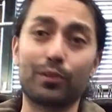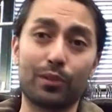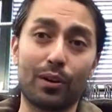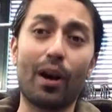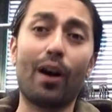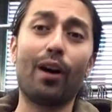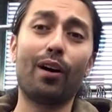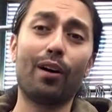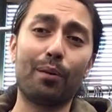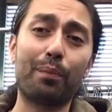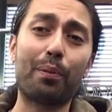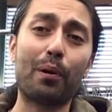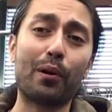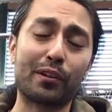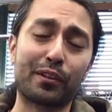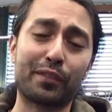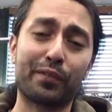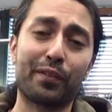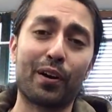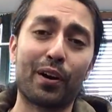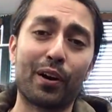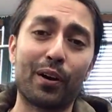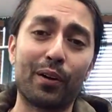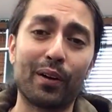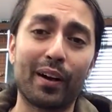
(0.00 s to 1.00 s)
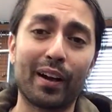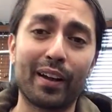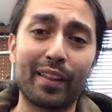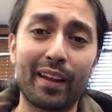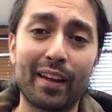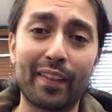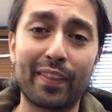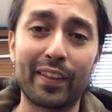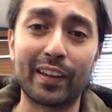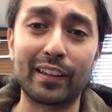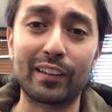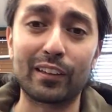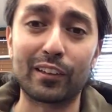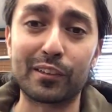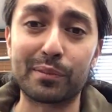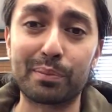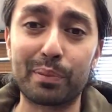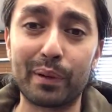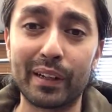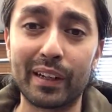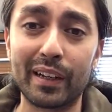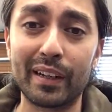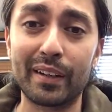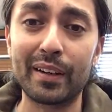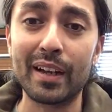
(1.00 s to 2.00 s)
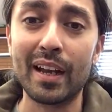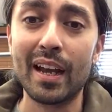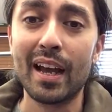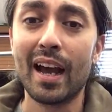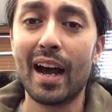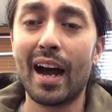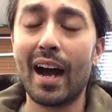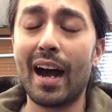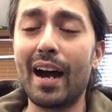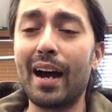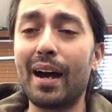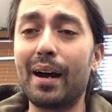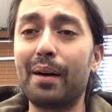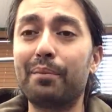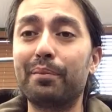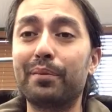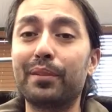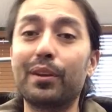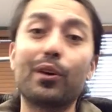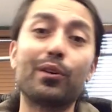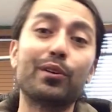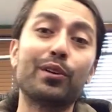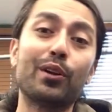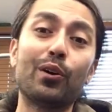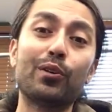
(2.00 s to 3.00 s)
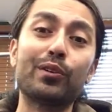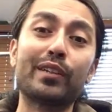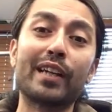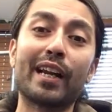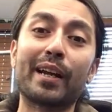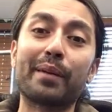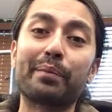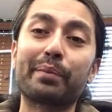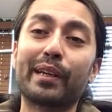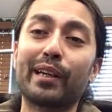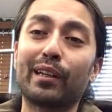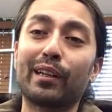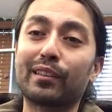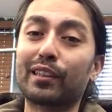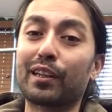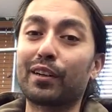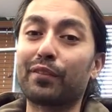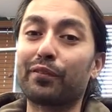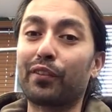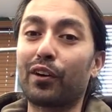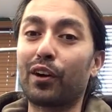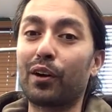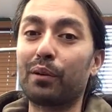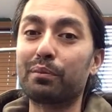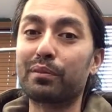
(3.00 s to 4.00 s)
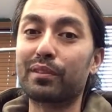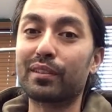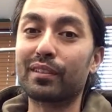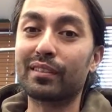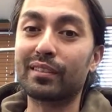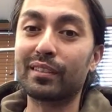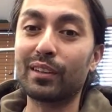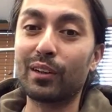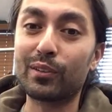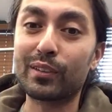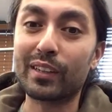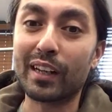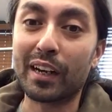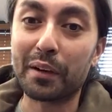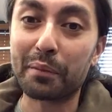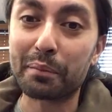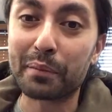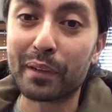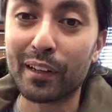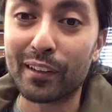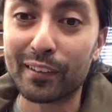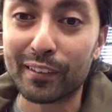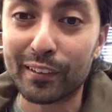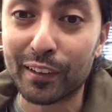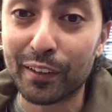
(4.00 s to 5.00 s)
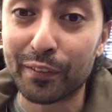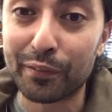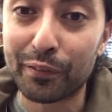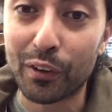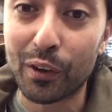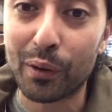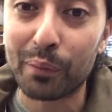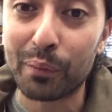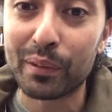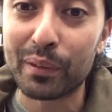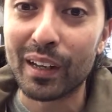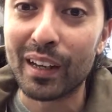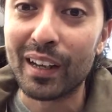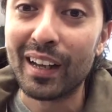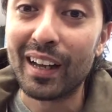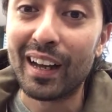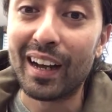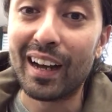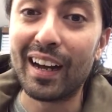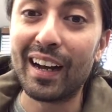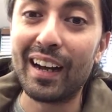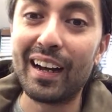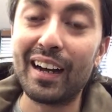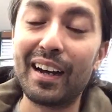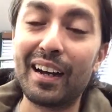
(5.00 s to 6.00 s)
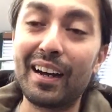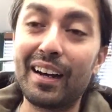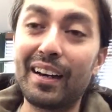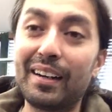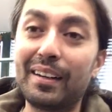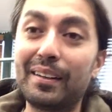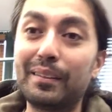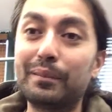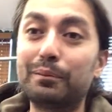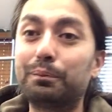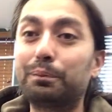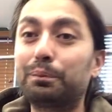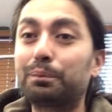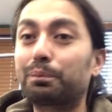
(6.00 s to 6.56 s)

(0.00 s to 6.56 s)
I'll, post a photo. I, I, think it looks pretty good. Um, no, no denim kilt confirmed. No denim kilt confirmed. Uh,